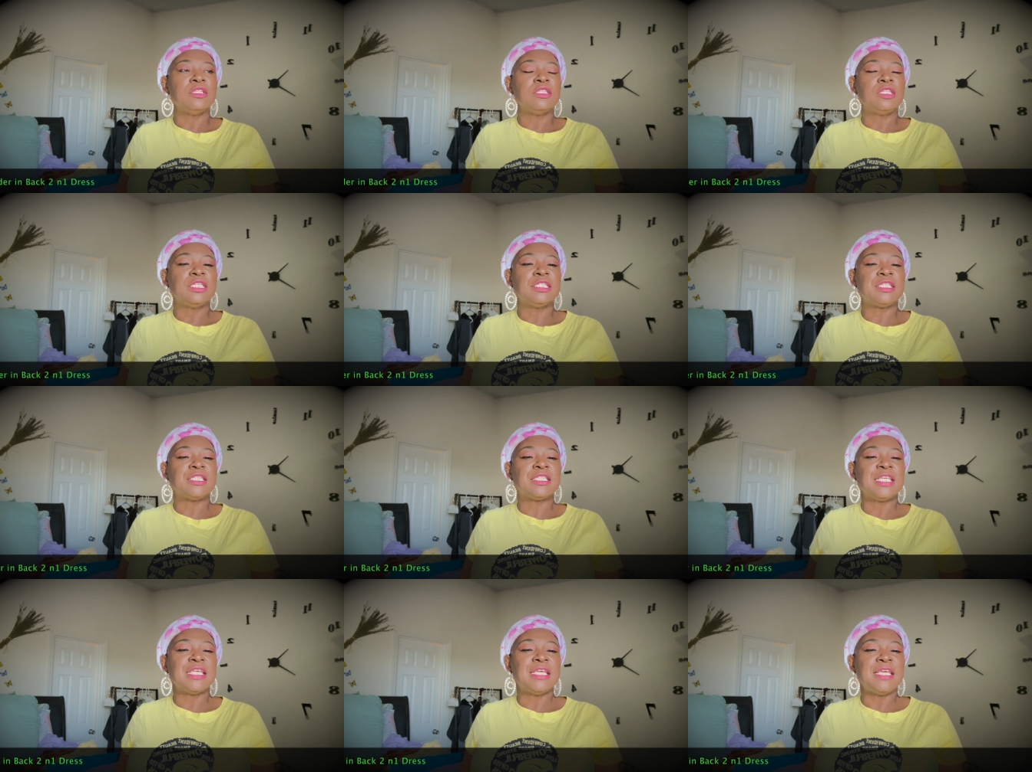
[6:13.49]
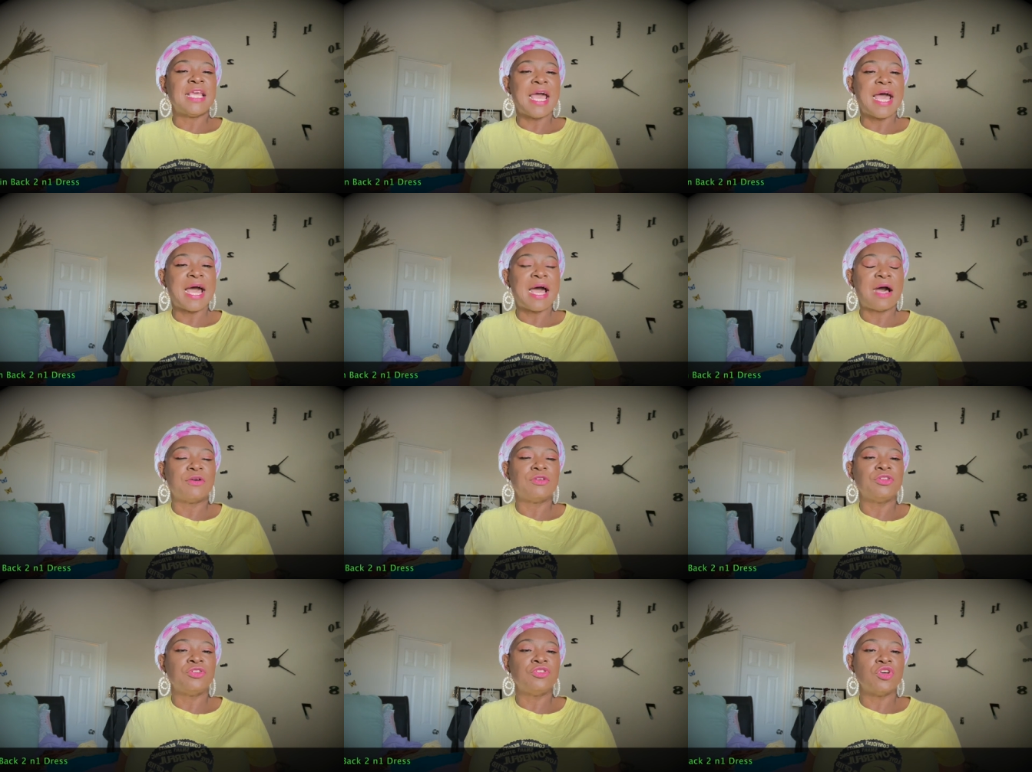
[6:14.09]
see
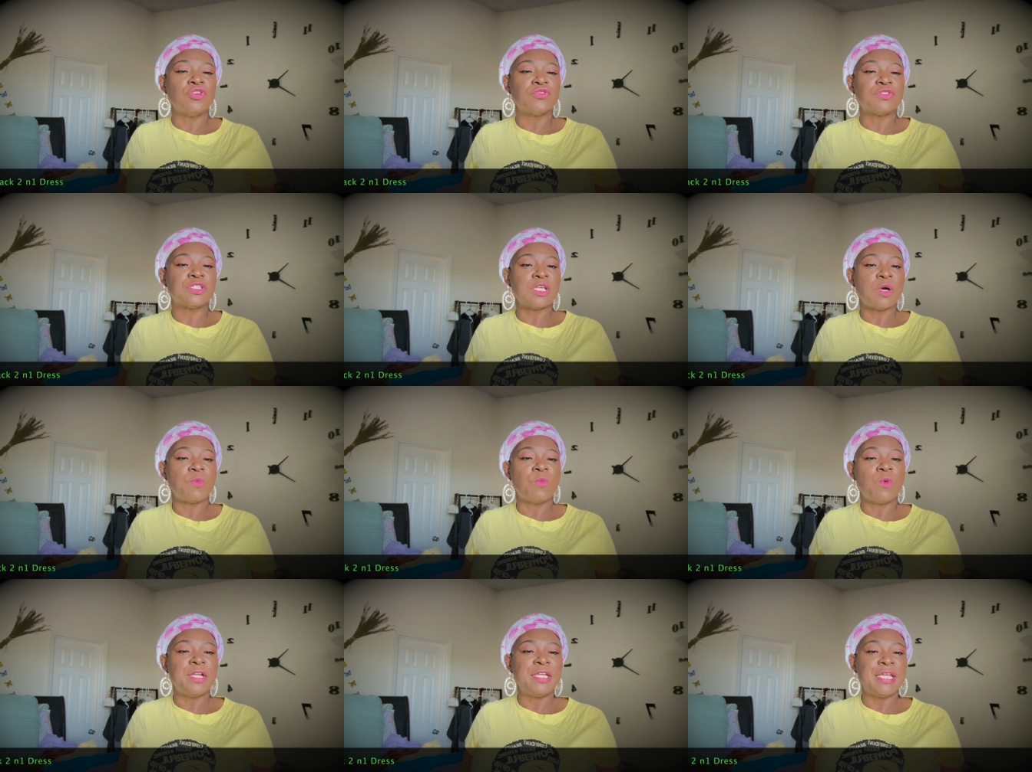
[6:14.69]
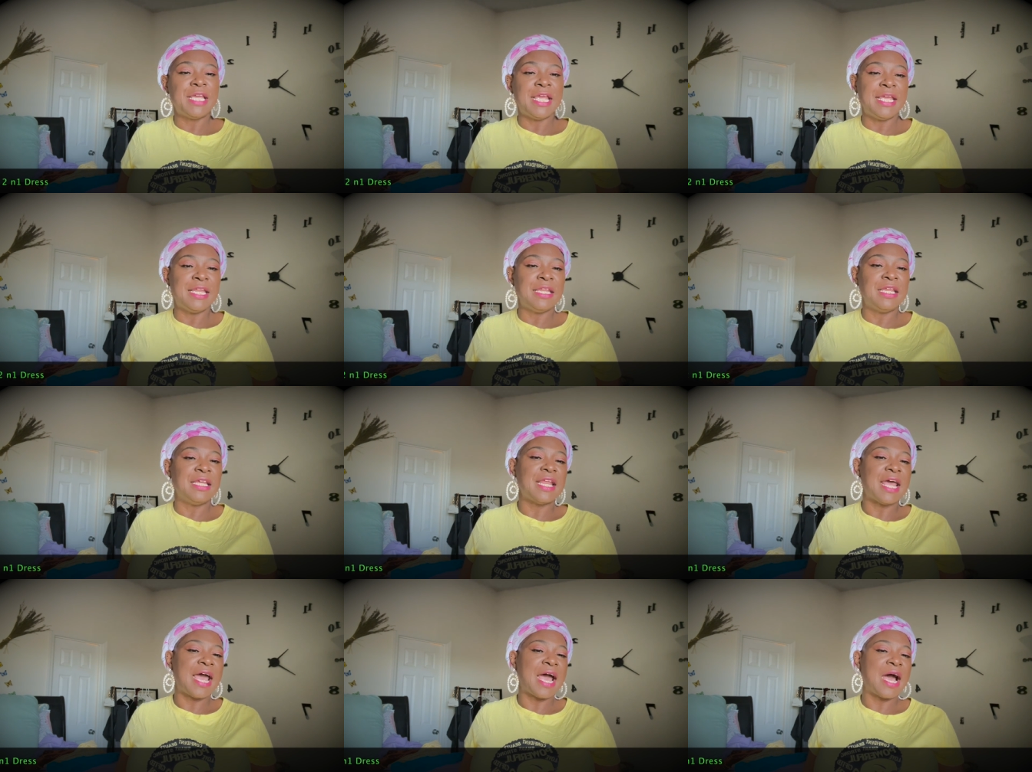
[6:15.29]
how, you know, someone in
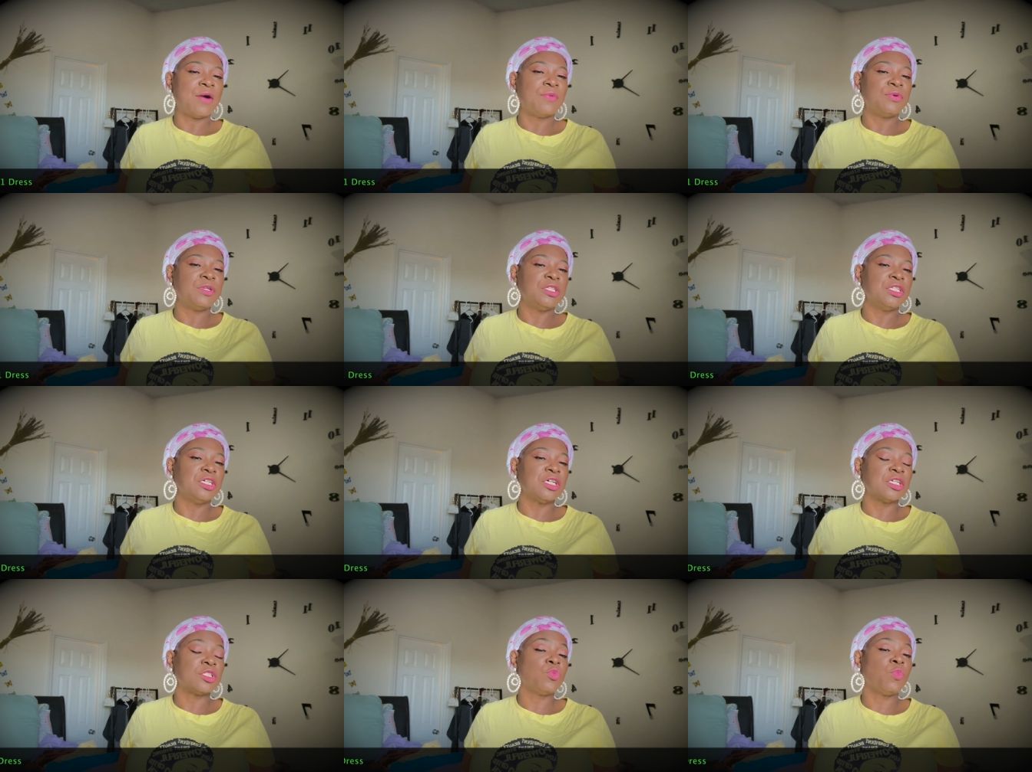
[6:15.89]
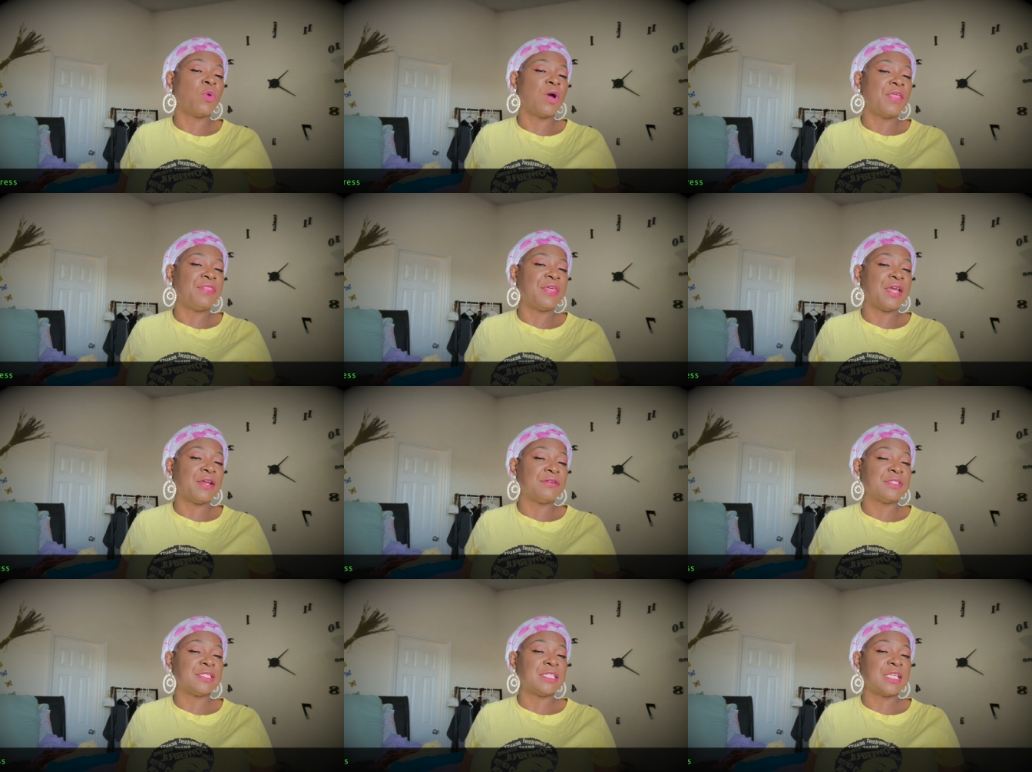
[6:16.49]
it, how it looks, what
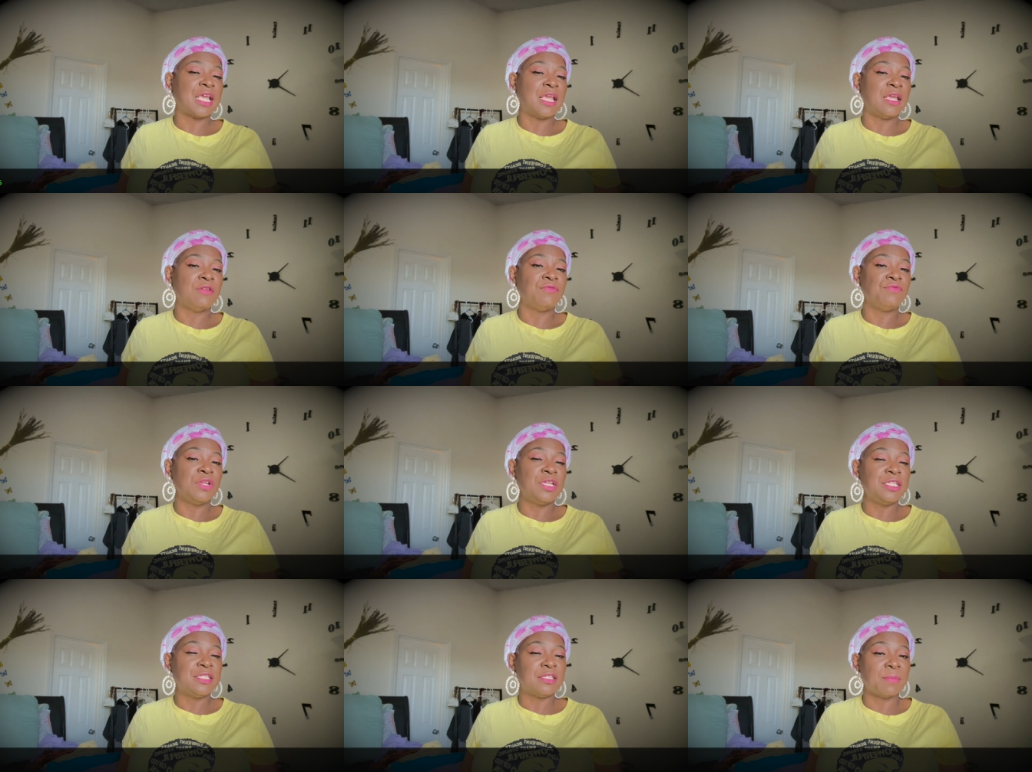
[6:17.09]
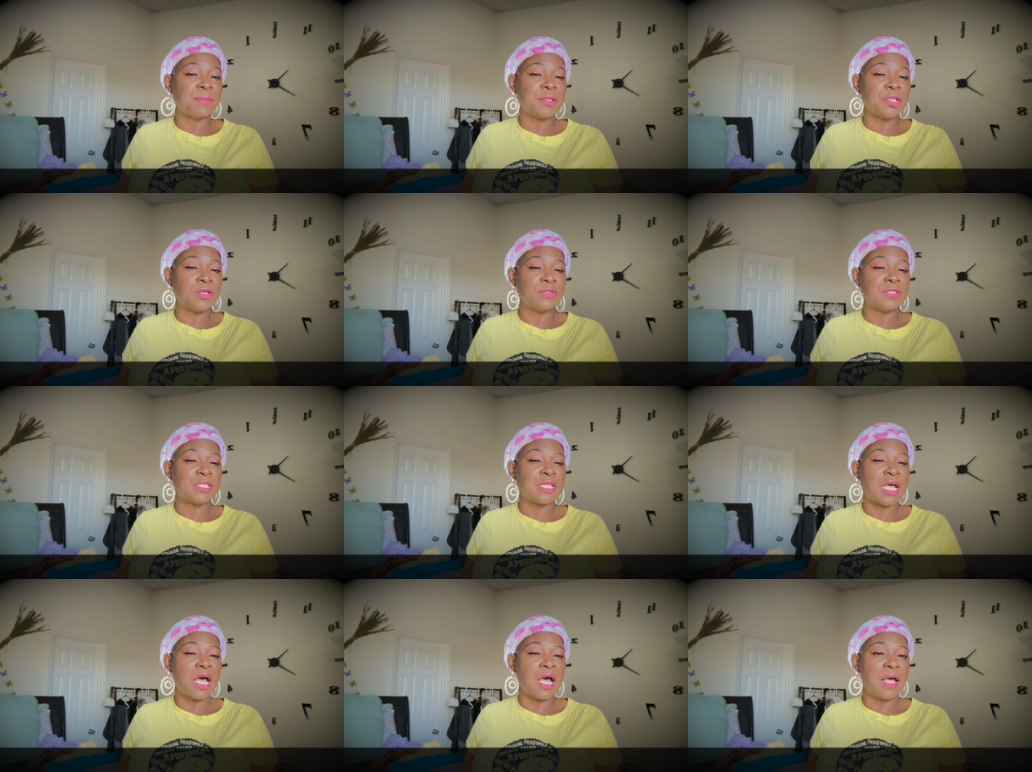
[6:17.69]
they're saying, read some of
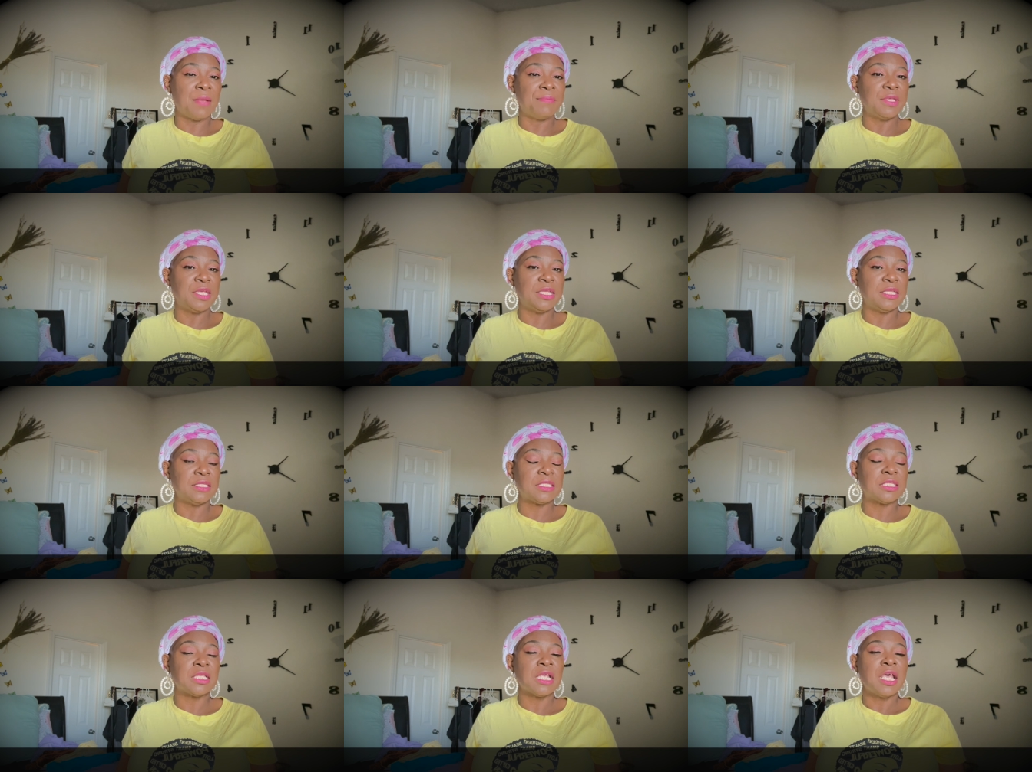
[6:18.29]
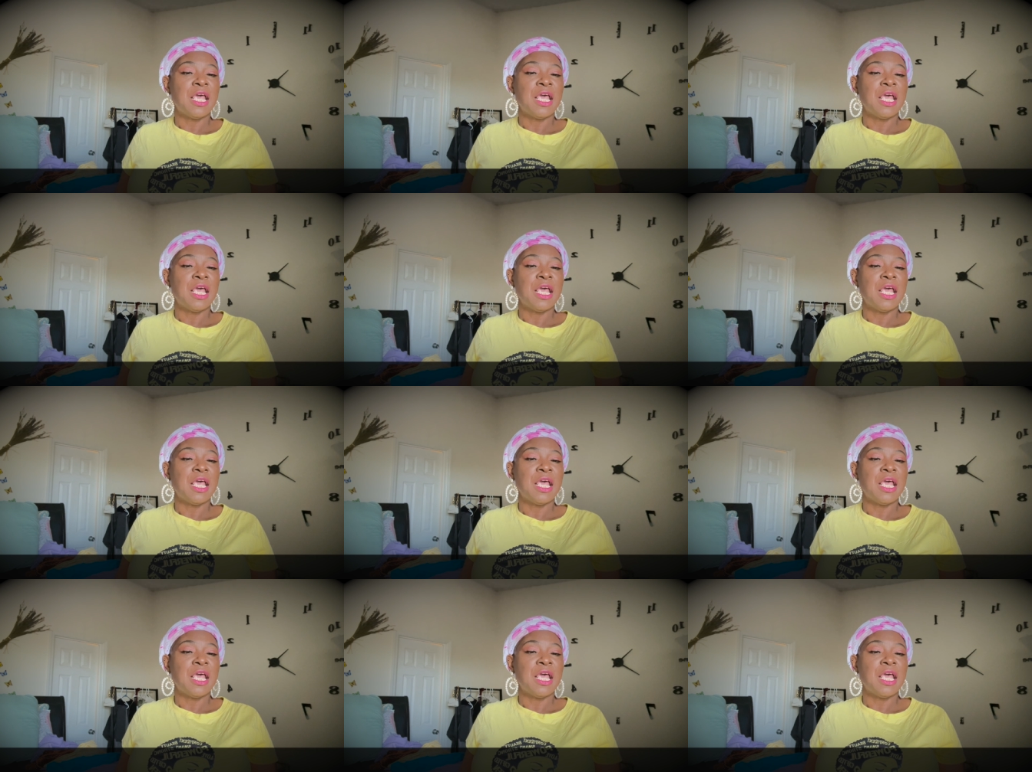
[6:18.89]
those comments.